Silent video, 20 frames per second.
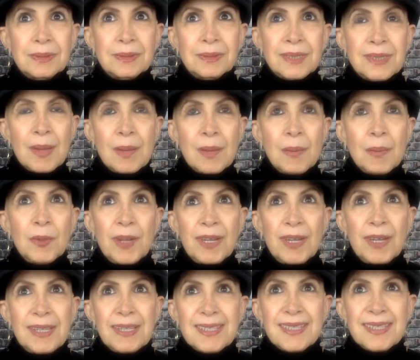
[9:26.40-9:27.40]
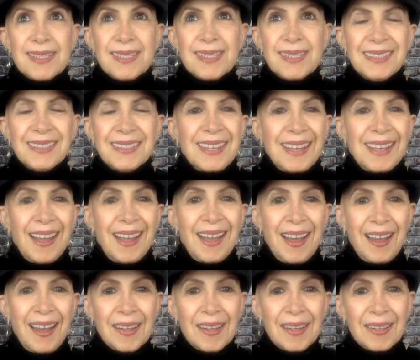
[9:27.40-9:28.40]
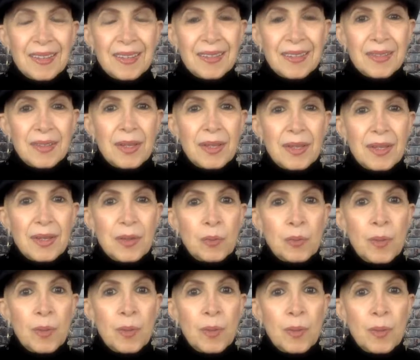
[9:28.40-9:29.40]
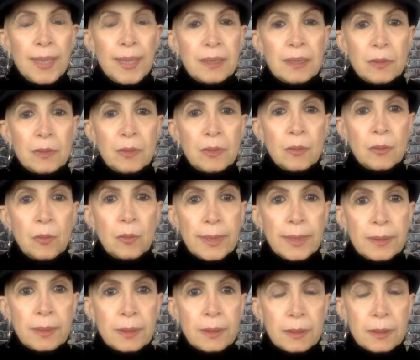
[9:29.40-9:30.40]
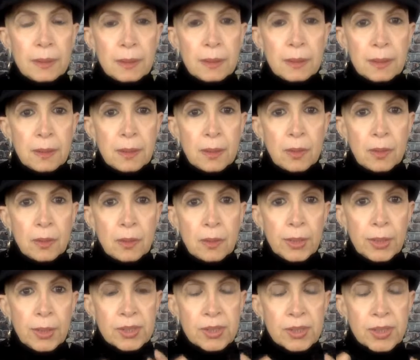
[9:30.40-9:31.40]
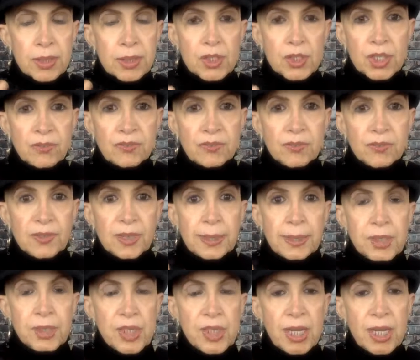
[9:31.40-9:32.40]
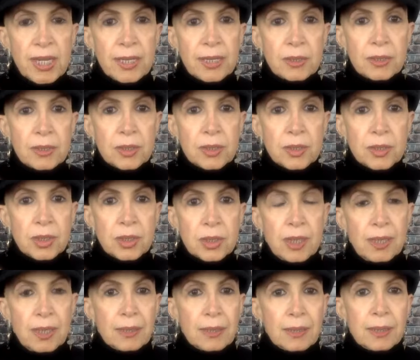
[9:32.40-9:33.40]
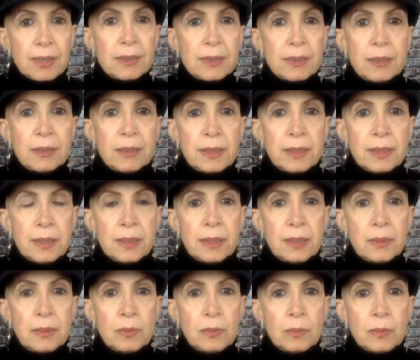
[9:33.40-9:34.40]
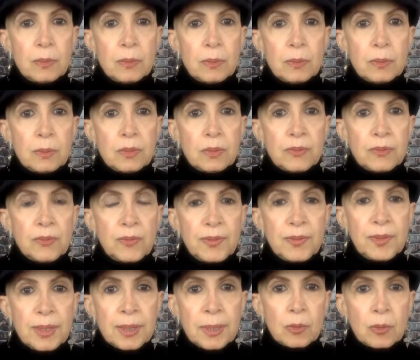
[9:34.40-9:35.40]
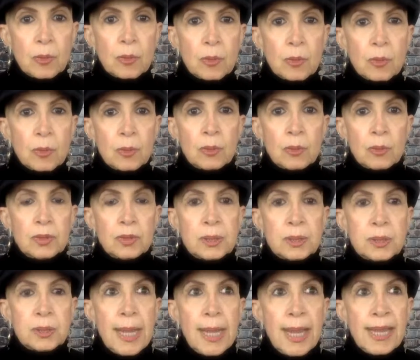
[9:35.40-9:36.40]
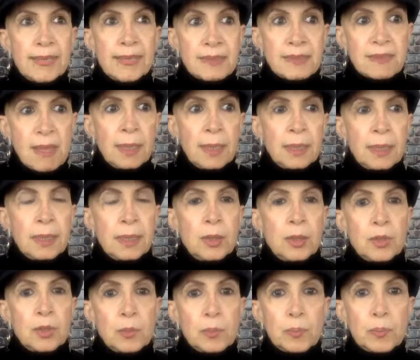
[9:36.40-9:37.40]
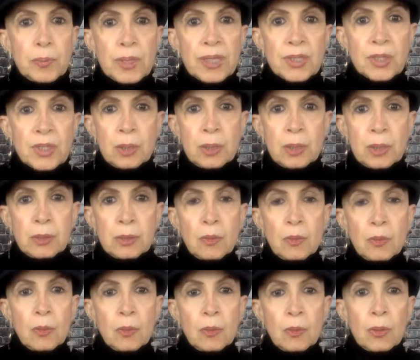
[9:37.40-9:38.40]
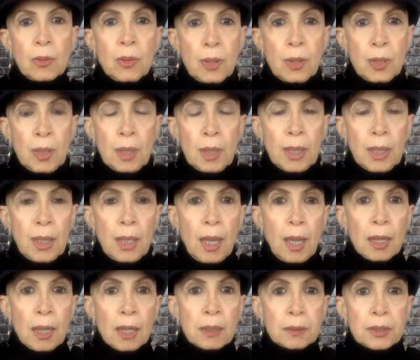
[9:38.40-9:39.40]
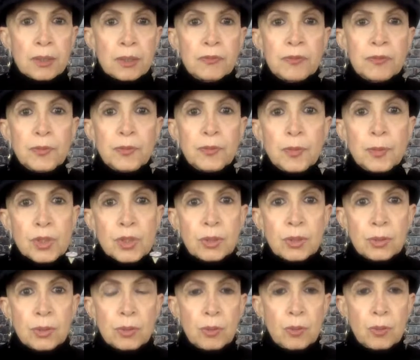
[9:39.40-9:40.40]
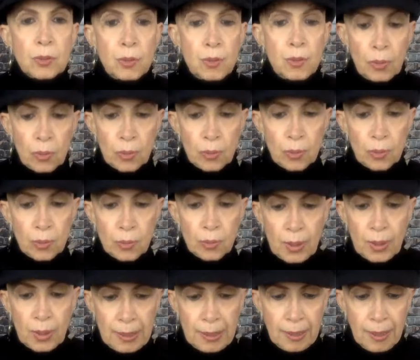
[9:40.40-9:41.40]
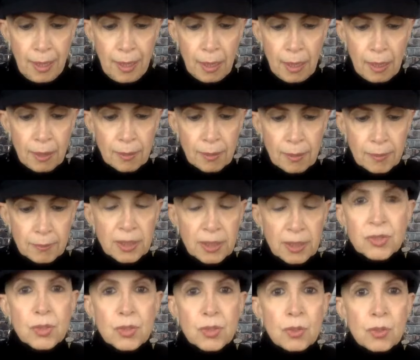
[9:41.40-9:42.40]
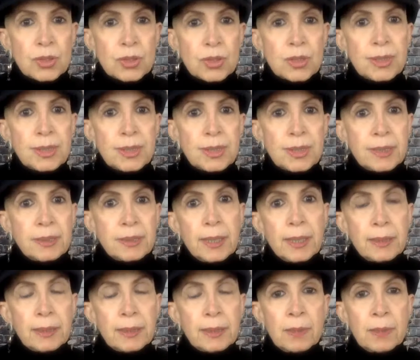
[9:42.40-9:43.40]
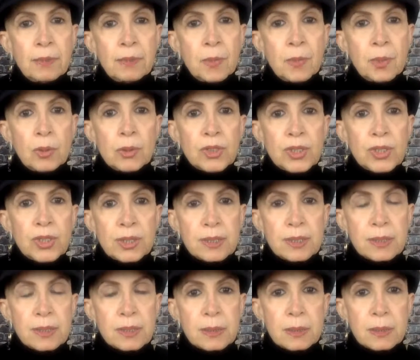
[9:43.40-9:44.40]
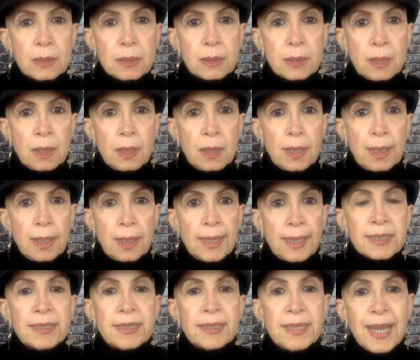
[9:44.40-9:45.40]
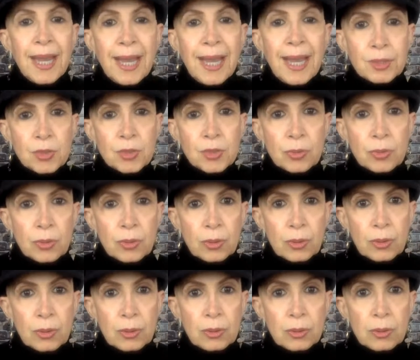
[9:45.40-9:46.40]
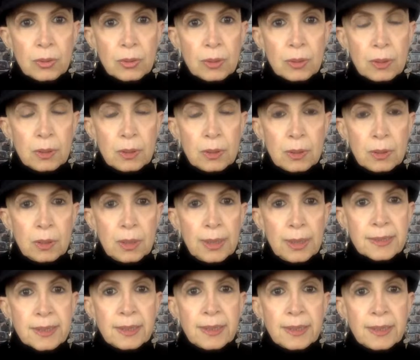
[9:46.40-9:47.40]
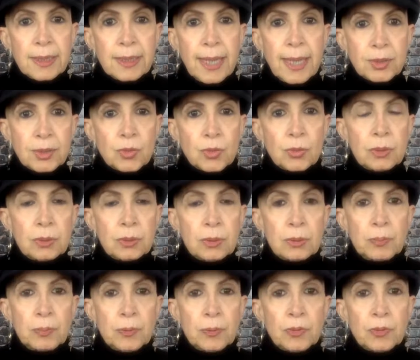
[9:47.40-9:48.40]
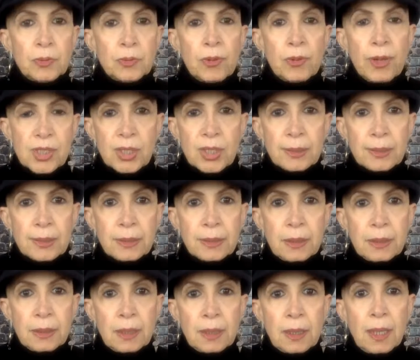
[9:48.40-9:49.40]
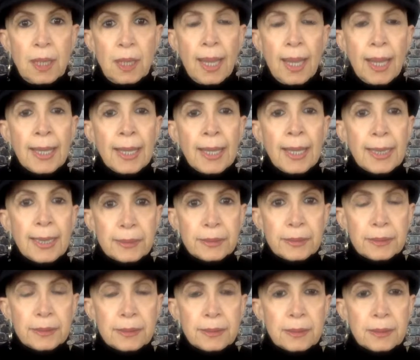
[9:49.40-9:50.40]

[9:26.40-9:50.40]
summarize, uh, when when there is a shift and a change, the the fear or anxiety or depression or uh, confusion or um, uncertainty that emerges is a natural is a natural progression and